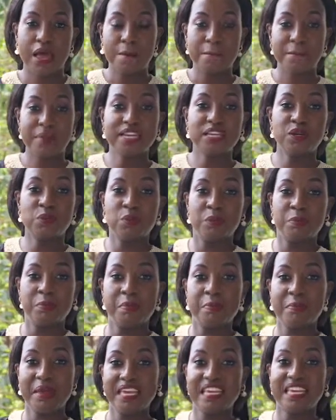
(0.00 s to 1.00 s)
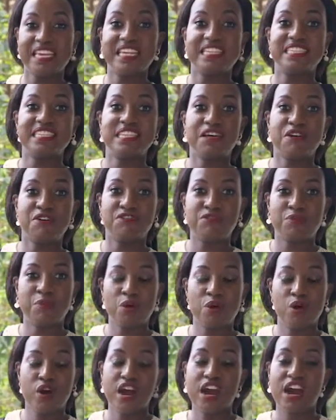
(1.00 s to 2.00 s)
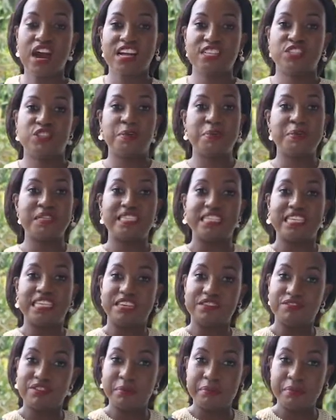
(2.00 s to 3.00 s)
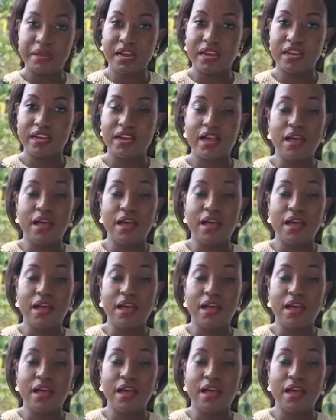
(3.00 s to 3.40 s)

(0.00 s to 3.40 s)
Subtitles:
money will be making itself more as you're busy giving back.